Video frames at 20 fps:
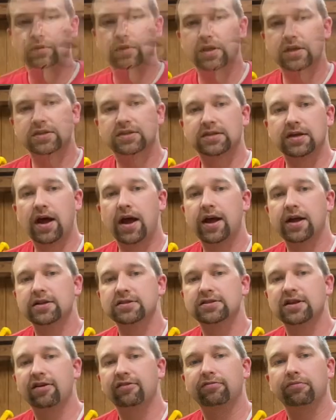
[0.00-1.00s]
these
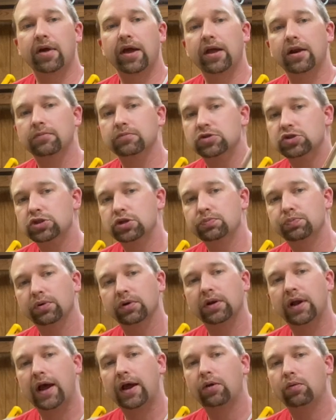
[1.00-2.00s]
signs, I've made them super
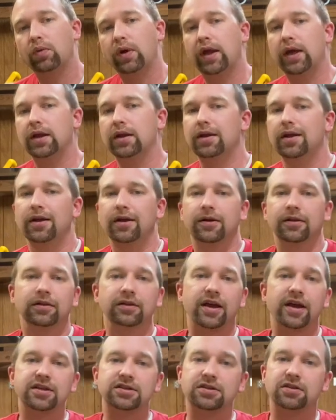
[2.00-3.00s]
lightweight,
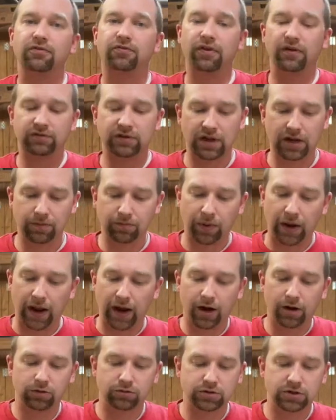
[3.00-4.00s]
less than 15
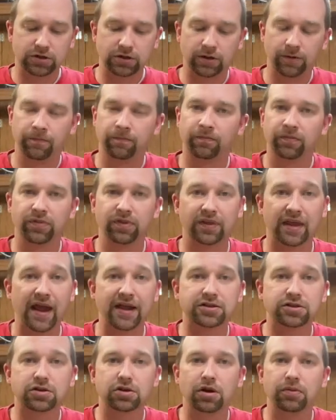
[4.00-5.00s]
pounds.
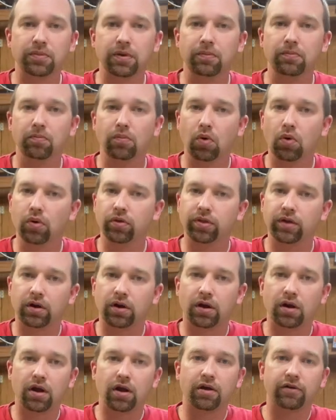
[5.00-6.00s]
That's going to be more than
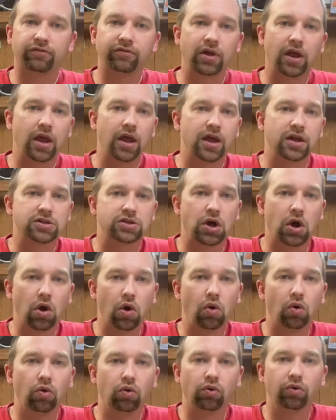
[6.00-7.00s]
enough to
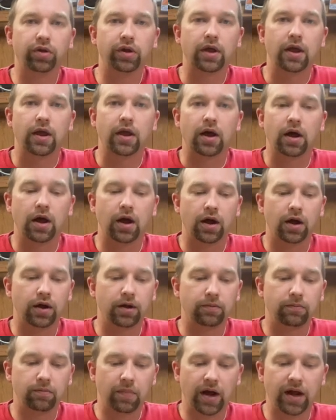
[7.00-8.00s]
hold
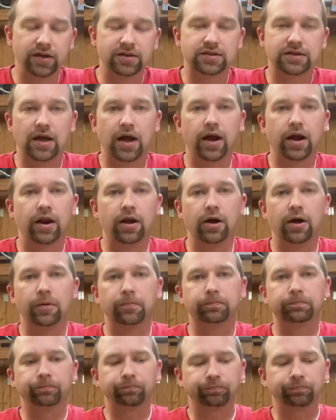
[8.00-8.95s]
my sign up.